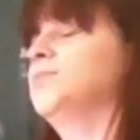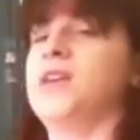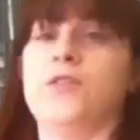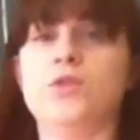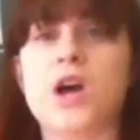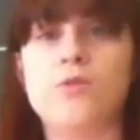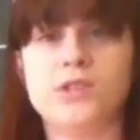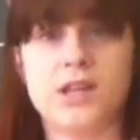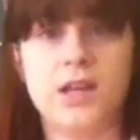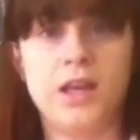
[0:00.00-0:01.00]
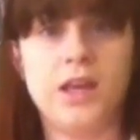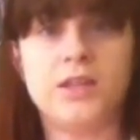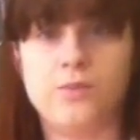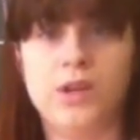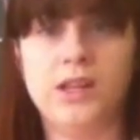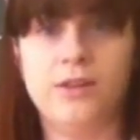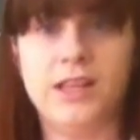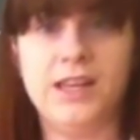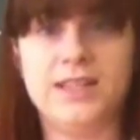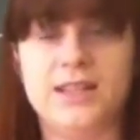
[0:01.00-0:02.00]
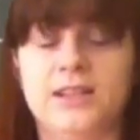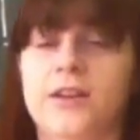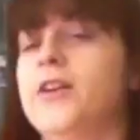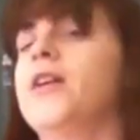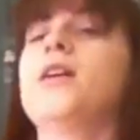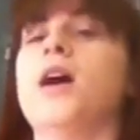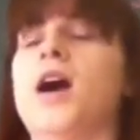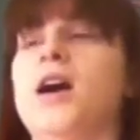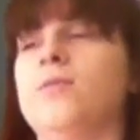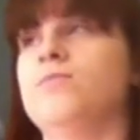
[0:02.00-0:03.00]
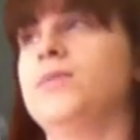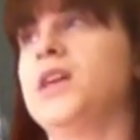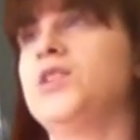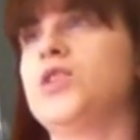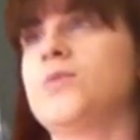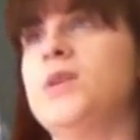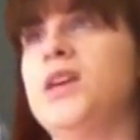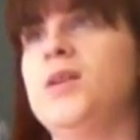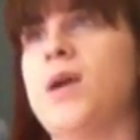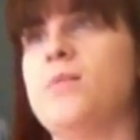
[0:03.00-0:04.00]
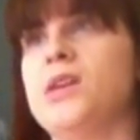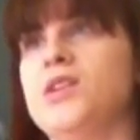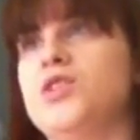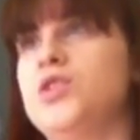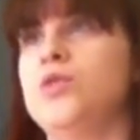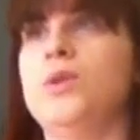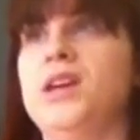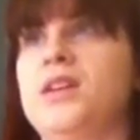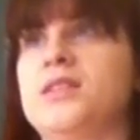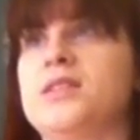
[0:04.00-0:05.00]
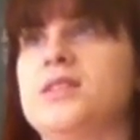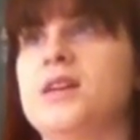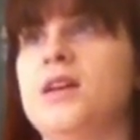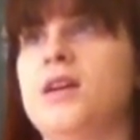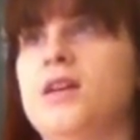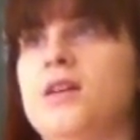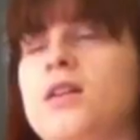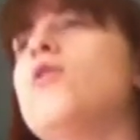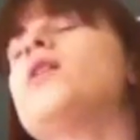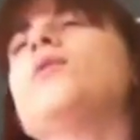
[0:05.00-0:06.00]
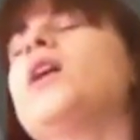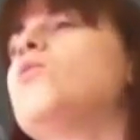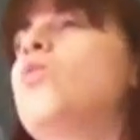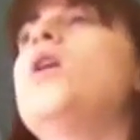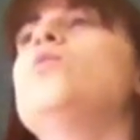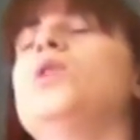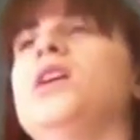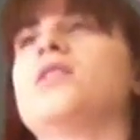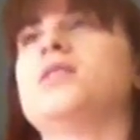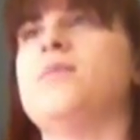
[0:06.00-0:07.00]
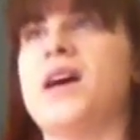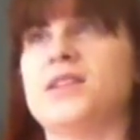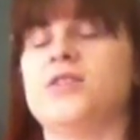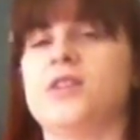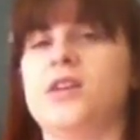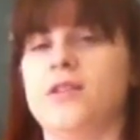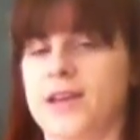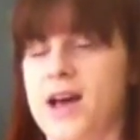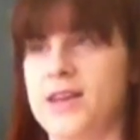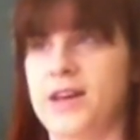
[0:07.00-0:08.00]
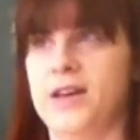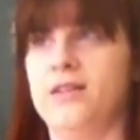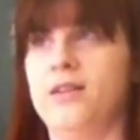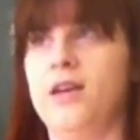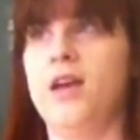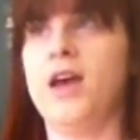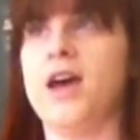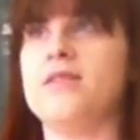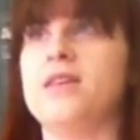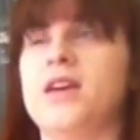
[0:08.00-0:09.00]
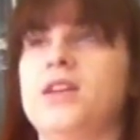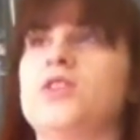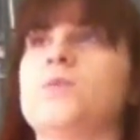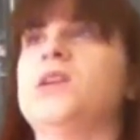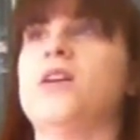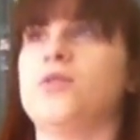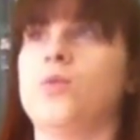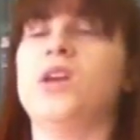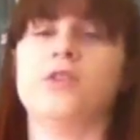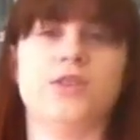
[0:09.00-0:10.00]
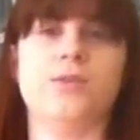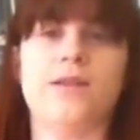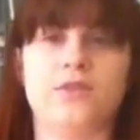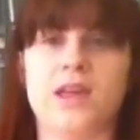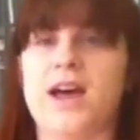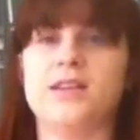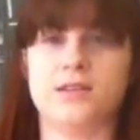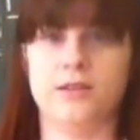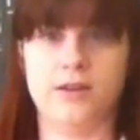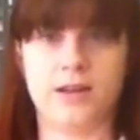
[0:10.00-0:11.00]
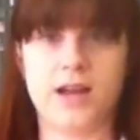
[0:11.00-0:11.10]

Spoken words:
If you don't, it's really, really easy to learn. It took me maybe 2 weeks. No, we had 1 week to master hiragana, and then it took me another week or two after that to learn